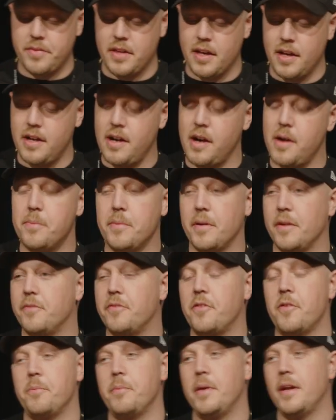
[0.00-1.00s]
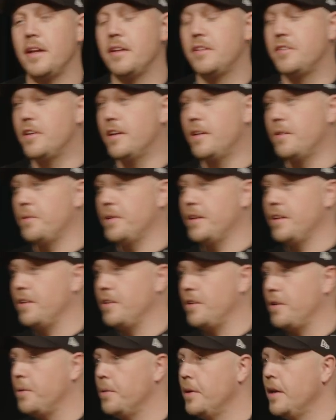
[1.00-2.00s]
common for many children,
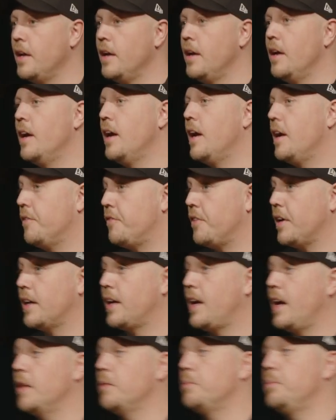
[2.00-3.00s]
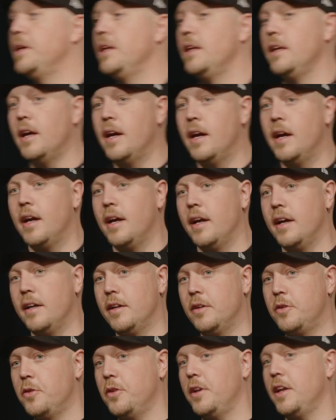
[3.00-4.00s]
you know. If I can't be
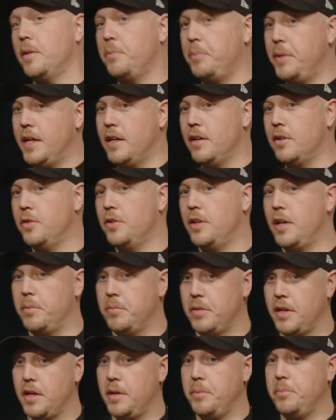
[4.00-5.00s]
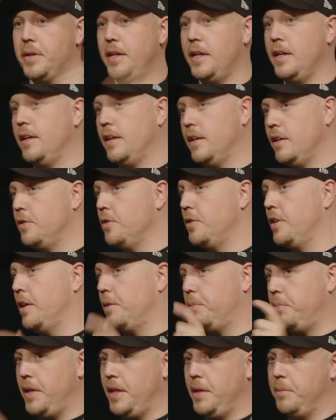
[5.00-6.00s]
good at being good, I'm going to be good
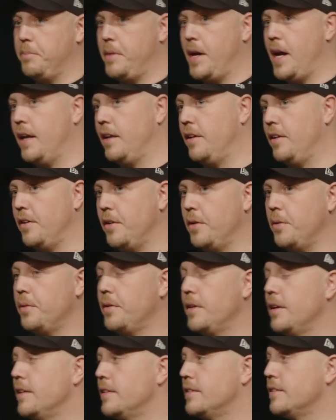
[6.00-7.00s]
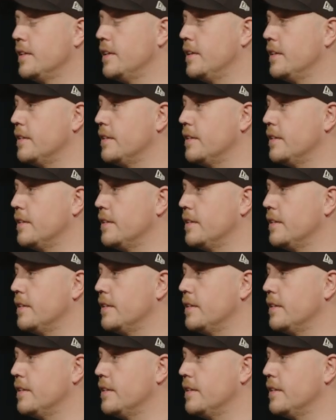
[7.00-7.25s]
at being bad, you know. It's